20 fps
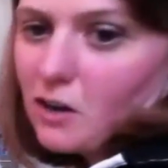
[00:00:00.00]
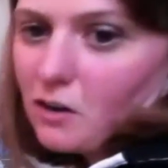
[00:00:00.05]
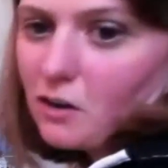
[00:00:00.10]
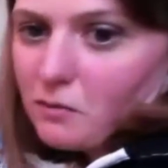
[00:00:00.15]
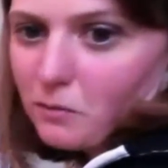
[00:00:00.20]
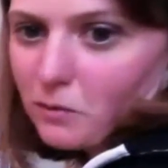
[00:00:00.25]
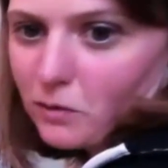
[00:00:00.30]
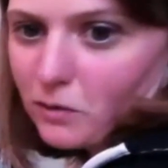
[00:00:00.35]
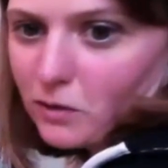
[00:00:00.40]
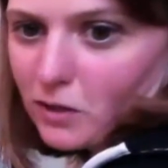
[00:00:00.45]
are
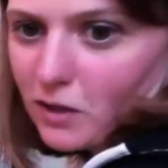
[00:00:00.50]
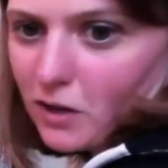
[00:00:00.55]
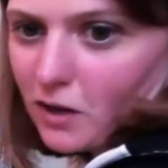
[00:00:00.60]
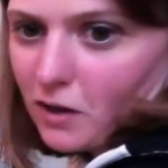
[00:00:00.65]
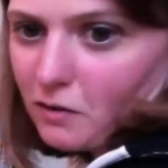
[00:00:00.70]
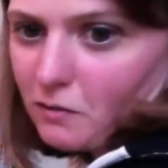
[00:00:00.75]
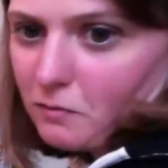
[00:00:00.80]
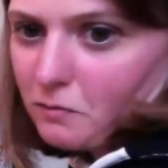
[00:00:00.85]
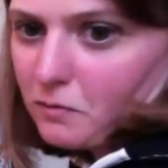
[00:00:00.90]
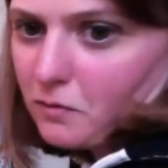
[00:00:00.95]
full
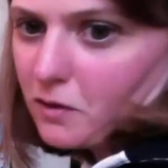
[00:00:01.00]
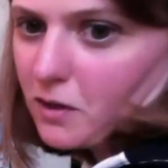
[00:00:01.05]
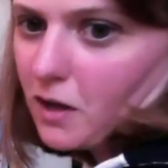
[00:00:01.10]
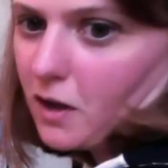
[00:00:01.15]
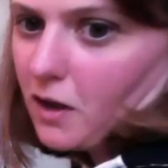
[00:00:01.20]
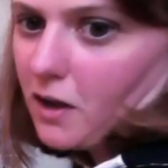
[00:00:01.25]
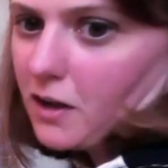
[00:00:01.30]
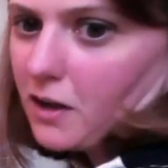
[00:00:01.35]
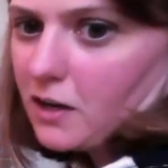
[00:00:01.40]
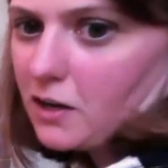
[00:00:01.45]
of
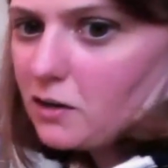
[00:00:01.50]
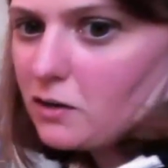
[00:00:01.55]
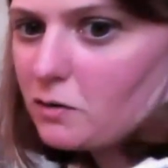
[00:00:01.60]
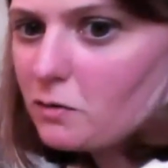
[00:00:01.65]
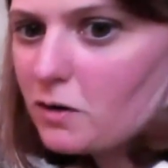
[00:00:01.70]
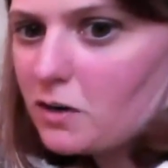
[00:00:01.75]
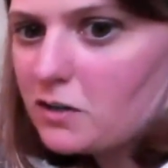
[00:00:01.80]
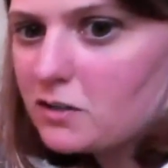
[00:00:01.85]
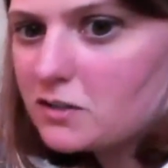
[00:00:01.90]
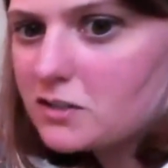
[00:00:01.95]
Hero
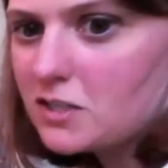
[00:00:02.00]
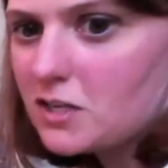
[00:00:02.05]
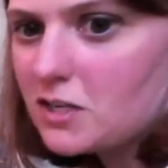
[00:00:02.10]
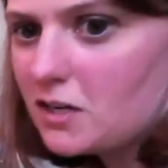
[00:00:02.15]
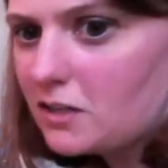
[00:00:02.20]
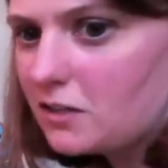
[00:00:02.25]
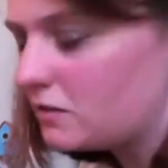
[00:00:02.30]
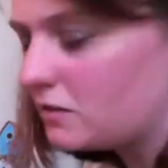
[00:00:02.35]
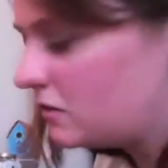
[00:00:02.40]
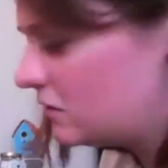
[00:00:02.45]
Arts
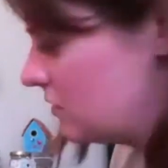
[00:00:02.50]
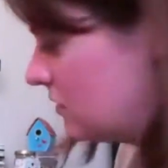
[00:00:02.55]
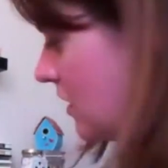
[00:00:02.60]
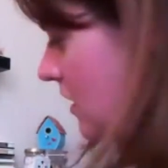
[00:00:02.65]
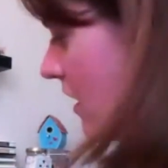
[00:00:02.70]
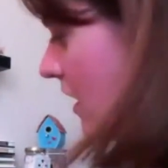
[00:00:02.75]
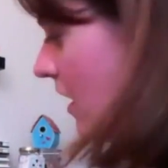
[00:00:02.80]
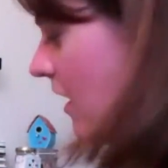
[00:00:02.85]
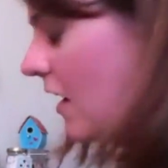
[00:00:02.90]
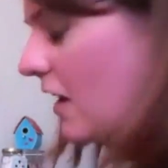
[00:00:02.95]
inks.
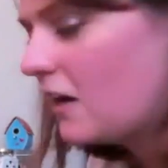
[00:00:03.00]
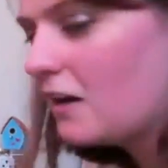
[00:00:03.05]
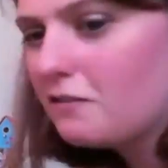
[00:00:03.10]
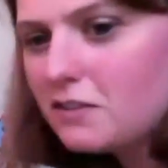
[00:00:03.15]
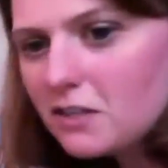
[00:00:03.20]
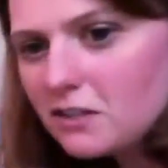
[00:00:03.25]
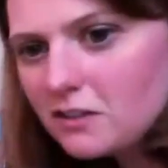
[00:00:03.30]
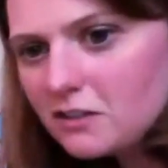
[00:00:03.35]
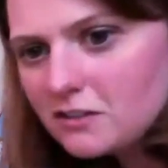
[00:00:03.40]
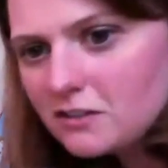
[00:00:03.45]
And I've
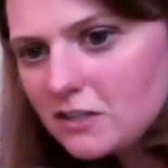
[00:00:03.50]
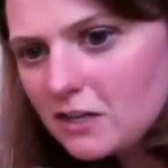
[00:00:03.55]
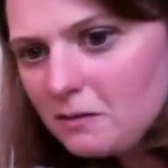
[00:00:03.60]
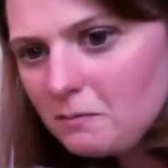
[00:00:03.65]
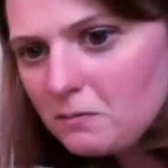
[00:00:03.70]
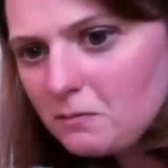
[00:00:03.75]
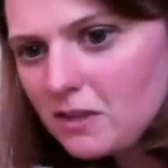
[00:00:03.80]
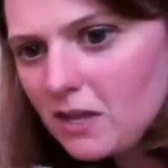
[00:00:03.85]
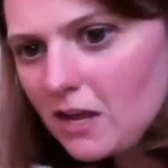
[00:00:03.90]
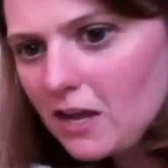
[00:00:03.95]
done the
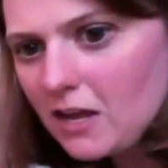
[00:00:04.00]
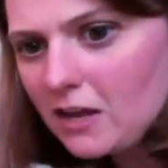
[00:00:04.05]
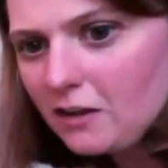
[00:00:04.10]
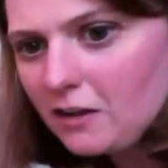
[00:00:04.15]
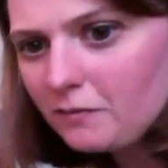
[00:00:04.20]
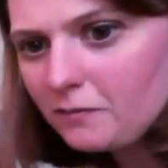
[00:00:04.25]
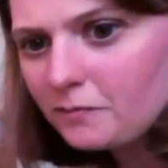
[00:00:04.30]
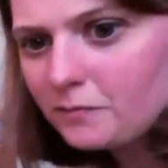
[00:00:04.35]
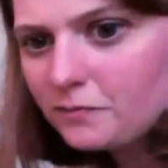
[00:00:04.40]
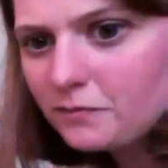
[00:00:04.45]
same
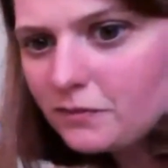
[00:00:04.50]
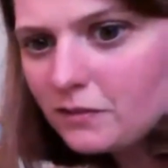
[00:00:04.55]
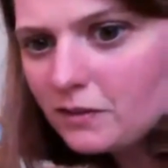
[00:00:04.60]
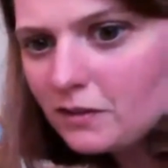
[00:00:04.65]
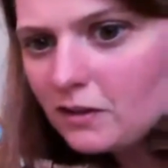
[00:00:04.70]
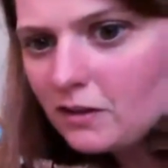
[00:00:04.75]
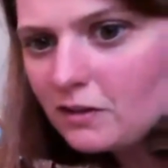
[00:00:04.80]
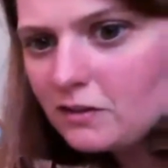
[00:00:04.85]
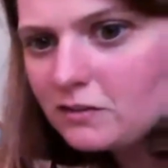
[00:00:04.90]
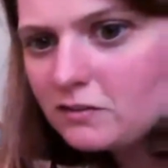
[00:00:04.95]
thing.
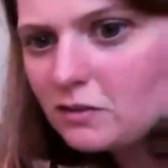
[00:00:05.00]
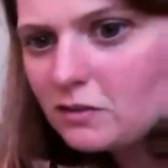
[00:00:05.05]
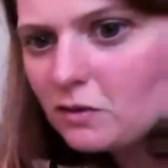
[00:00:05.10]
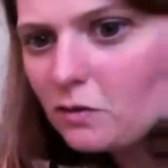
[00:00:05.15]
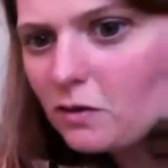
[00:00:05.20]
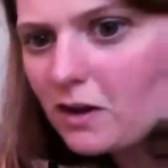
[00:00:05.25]
So